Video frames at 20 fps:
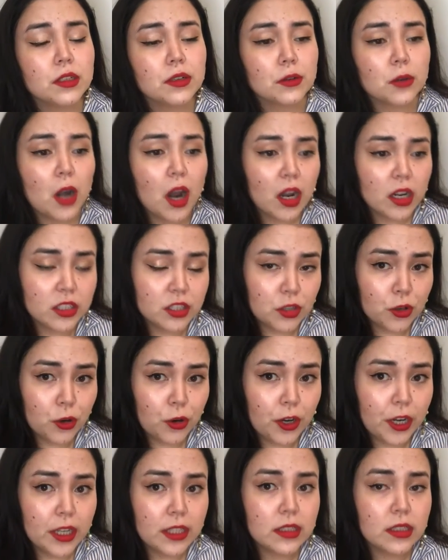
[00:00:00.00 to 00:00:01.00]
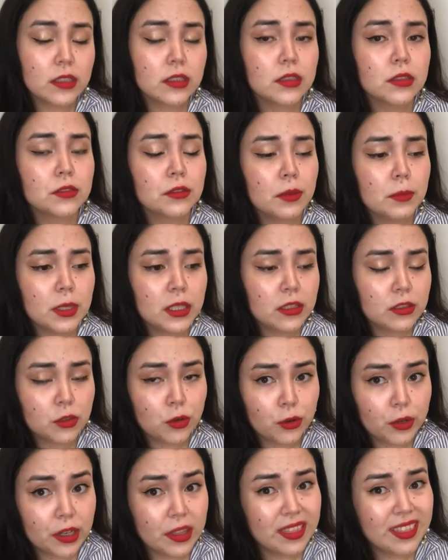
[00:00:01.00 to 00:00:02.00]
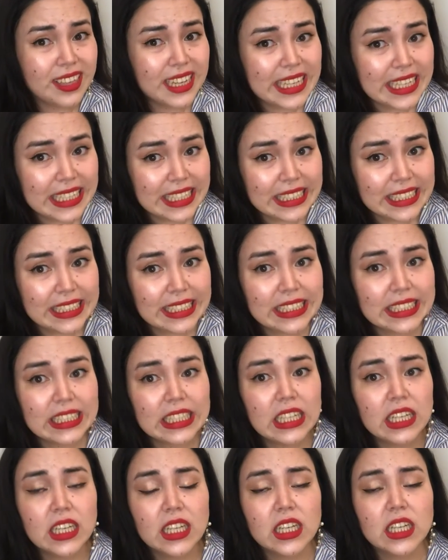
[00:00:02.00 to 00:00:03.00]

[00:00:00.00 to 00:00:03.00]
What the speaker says: derogatory, discriminatory things.